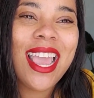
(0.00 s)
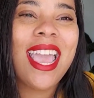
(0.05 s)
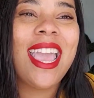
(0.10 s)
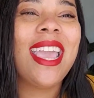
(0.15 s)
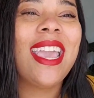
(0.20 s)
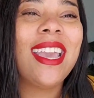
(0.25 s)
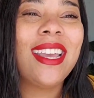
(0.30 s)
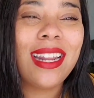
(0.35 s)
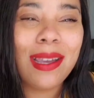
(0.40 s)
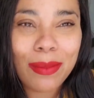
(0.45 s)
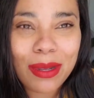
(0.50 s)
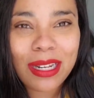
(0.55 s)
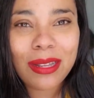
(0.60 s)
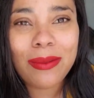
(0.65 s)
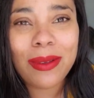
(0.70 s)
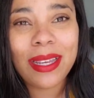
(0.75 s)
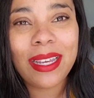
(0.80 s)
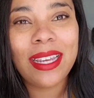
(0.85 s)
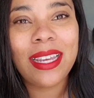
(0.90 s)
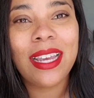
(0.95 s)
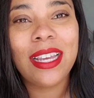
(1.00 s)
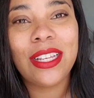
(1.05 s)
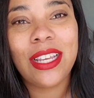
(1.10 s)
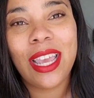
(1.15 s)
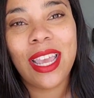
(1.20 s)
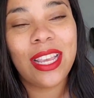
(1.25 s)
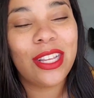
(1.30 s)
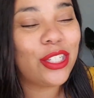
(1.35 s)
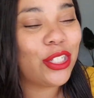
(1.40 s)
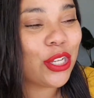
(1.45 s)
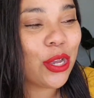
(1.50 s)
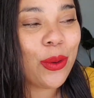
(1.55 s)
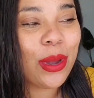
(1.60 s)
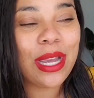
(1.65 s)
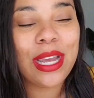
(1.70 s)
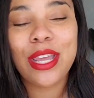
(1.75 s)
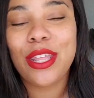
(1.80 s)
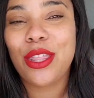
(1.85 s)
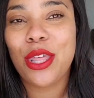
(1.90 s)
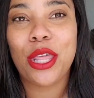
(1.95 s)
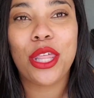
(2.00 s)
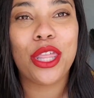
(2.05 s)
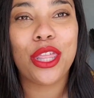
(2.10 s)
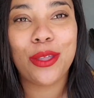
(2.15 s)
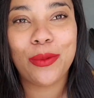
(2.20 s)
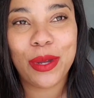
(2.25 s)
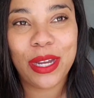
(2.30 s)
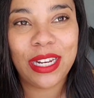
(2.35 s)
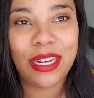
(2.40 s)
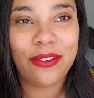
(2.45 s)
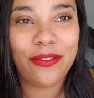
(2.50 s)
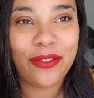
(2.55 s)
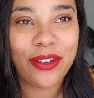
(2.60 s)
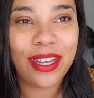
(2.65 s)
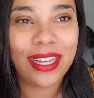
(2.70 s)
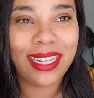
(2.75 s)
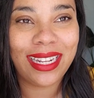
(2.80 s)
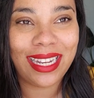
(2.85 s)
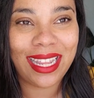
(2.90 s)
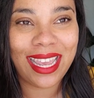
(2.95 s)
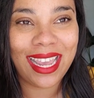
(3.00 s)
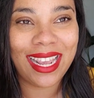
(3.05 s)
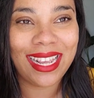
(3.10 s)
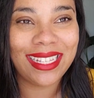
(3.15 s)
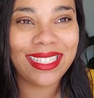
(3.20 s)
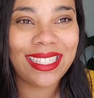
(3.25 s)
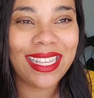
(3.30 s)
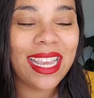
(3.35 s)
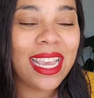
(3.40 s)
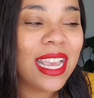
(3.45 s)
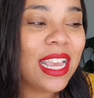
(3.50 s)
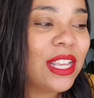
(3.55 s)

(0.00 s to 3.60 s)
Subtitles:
and I'm going to be showing the 3 different clays.